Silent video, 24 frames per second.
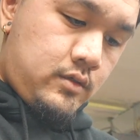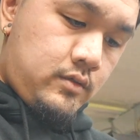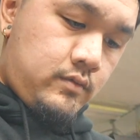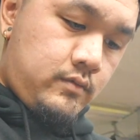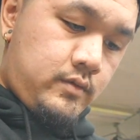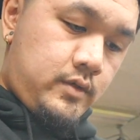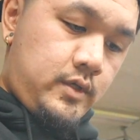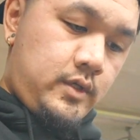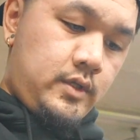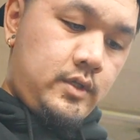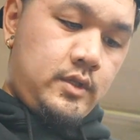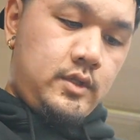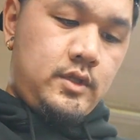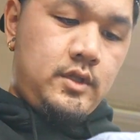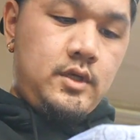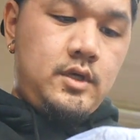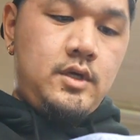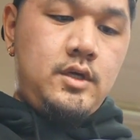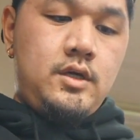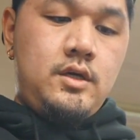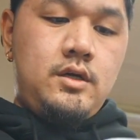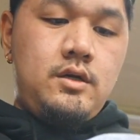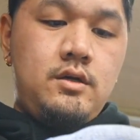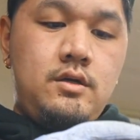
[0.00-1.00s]
right
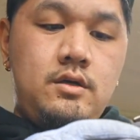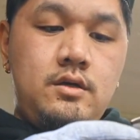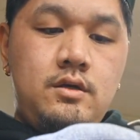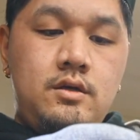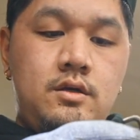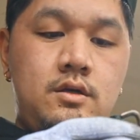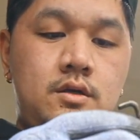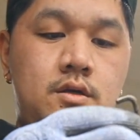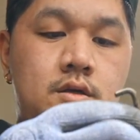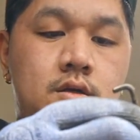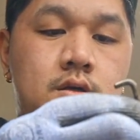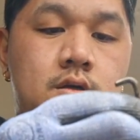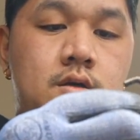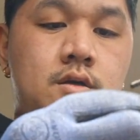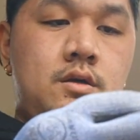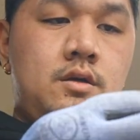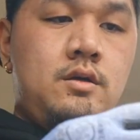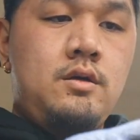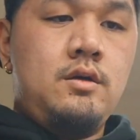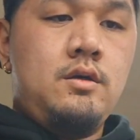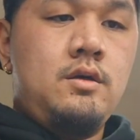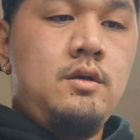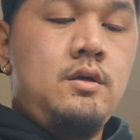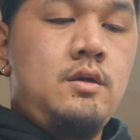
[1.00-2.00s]
there.
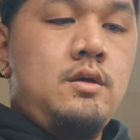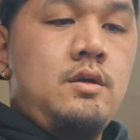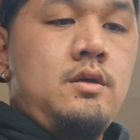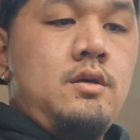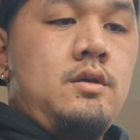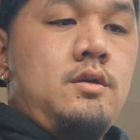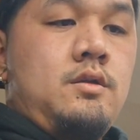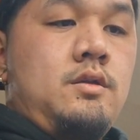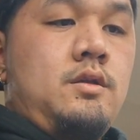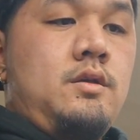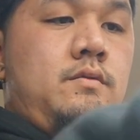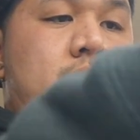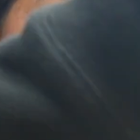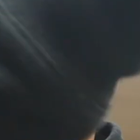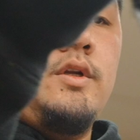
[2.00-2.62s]
Then we're